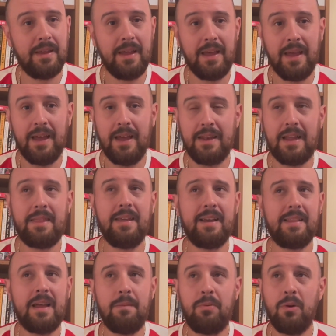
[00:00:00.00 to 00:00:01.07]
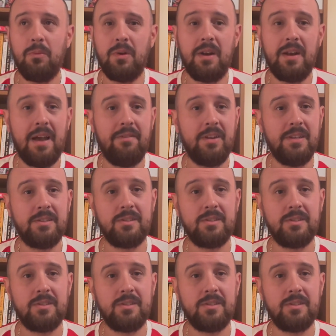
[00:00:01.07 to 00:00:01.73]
And I think at that point we didn't have any